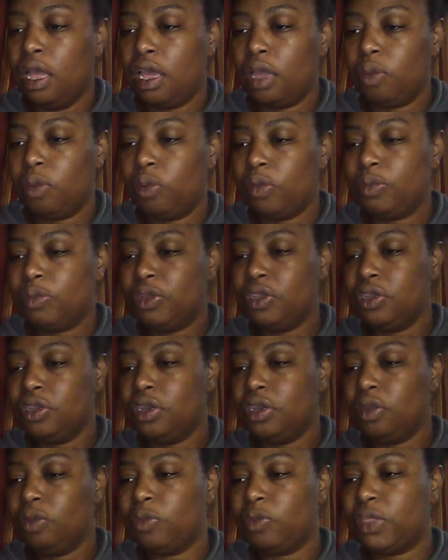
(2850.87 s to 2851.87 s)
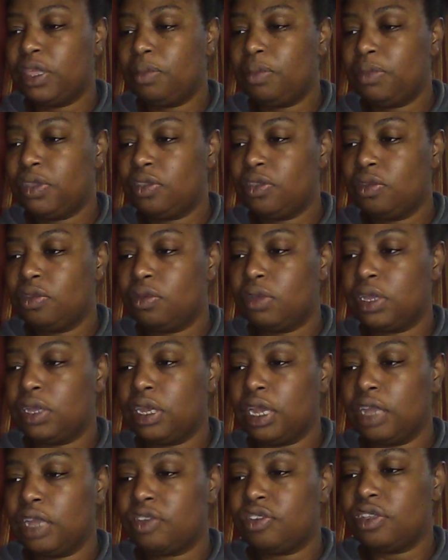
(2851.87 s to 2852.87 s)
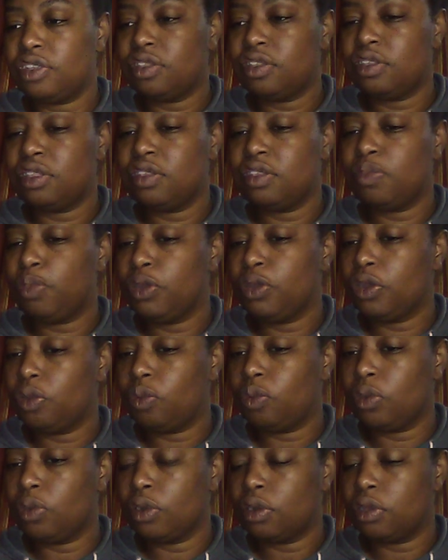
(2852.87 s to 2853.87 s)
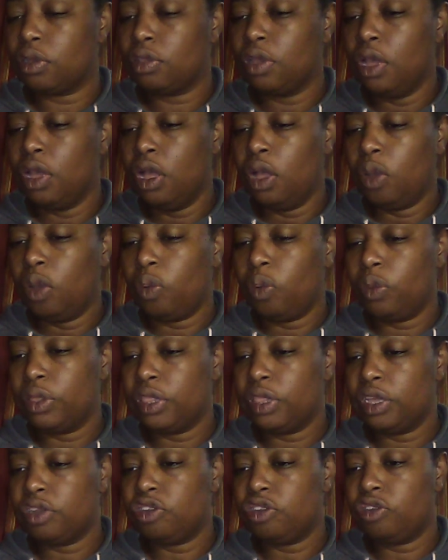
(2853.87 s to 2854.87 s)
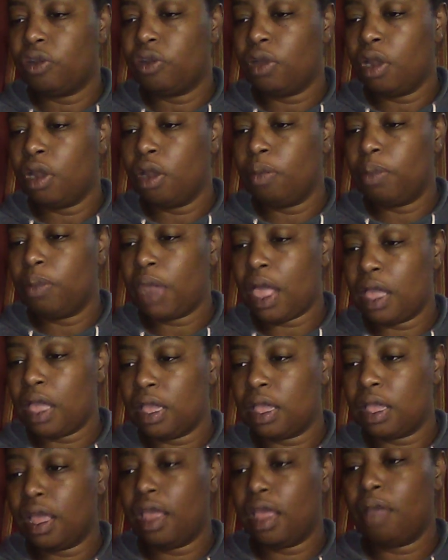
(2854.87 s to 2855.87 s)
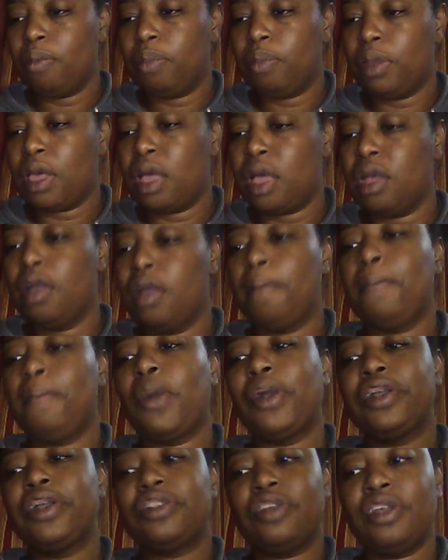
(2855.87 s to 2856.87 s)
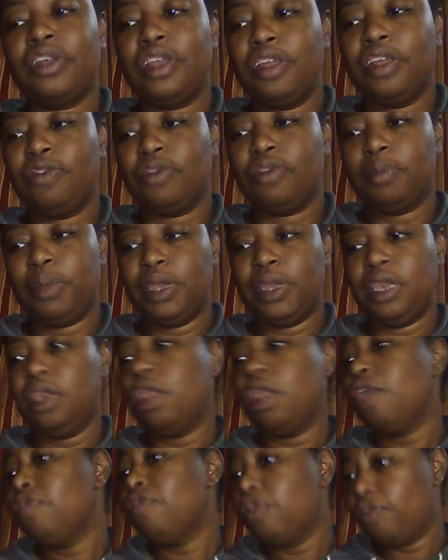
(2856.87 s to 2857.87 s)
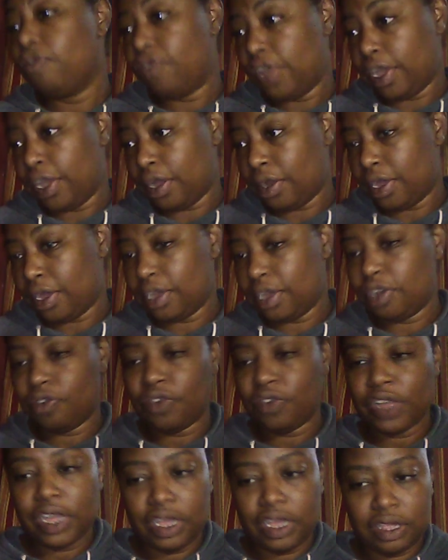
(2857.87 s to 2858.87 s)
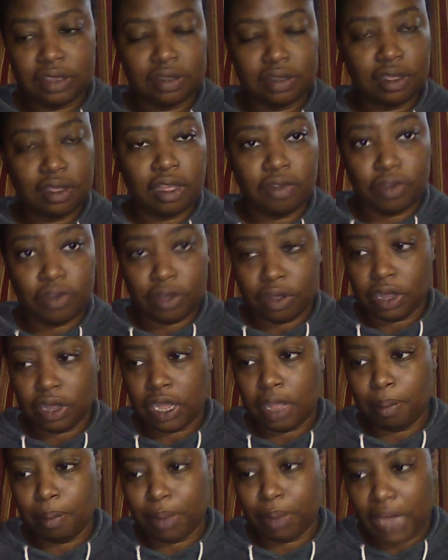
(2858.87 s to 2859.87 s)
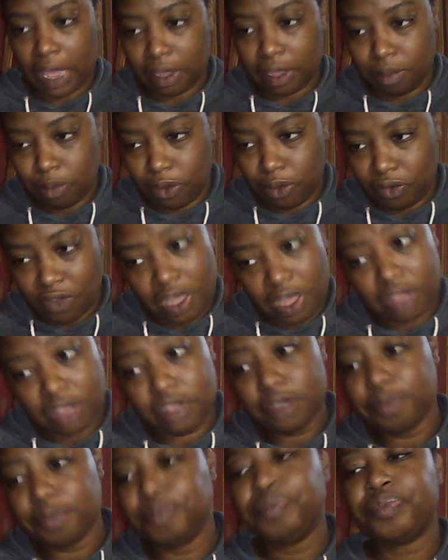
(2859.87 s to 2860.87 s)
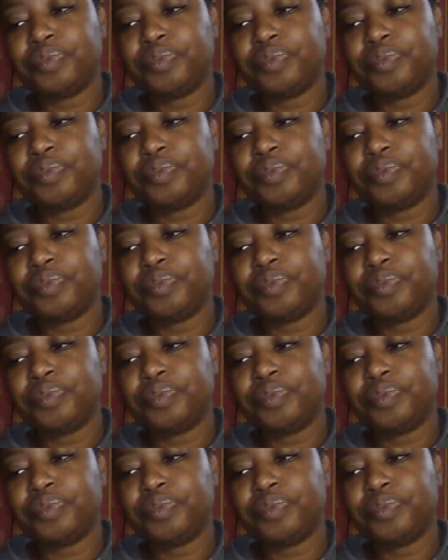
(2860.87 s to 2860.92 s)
a woman with a mystical connection to the spirit world. When their daughter Blanca embarks on a forbidden love affair in defiance of her implacable father,